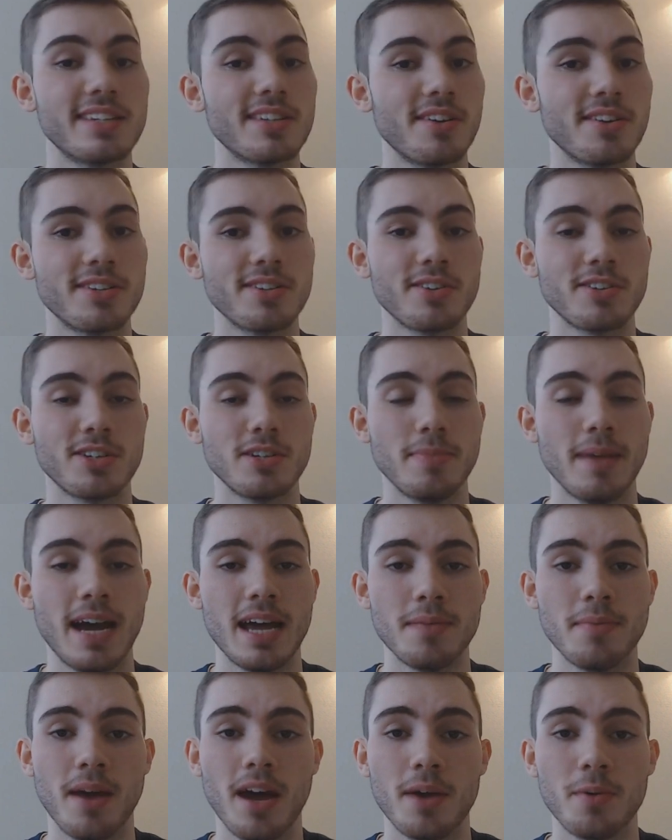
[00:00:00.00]
so it's not too
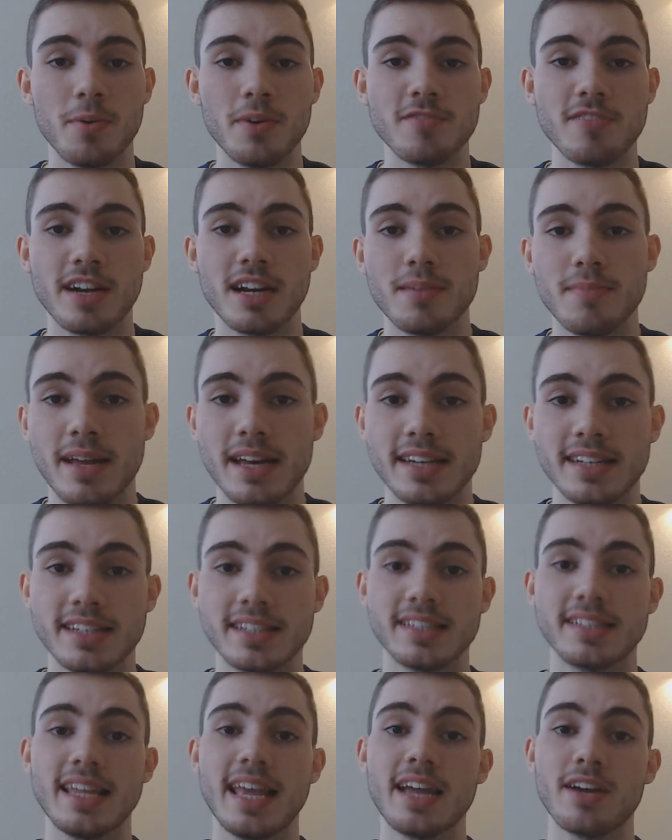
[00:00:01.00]
bad, but I would recommend
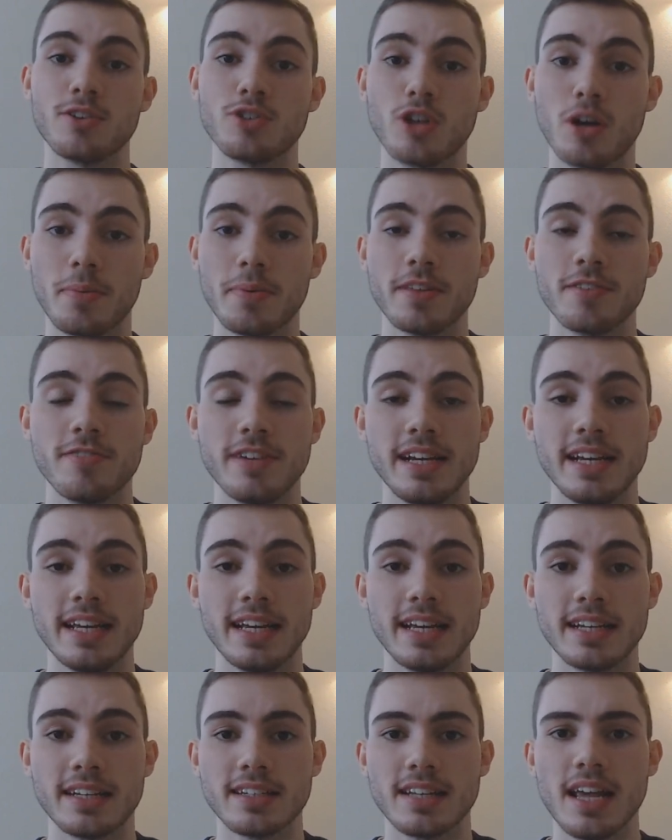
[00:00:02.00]
staying on top of the
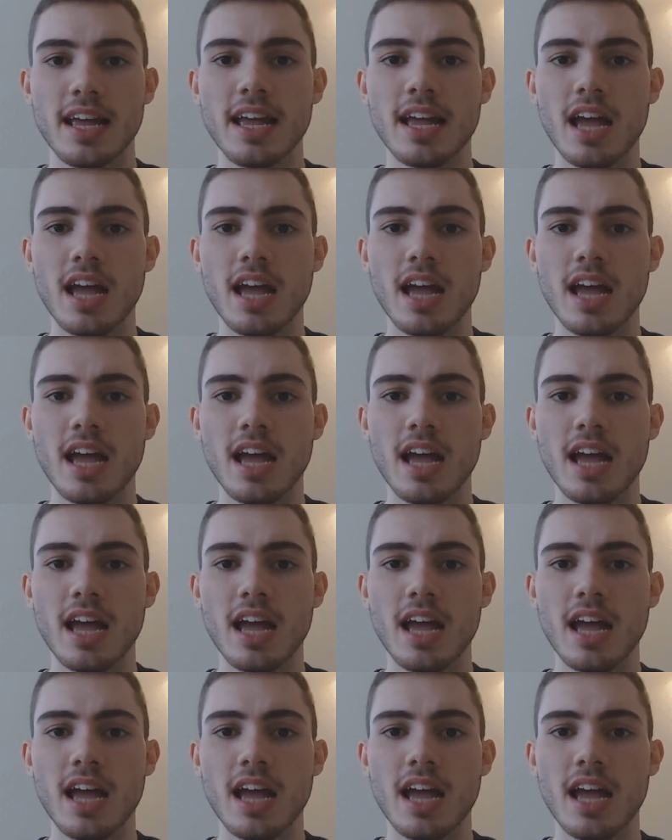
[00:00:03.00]
readings.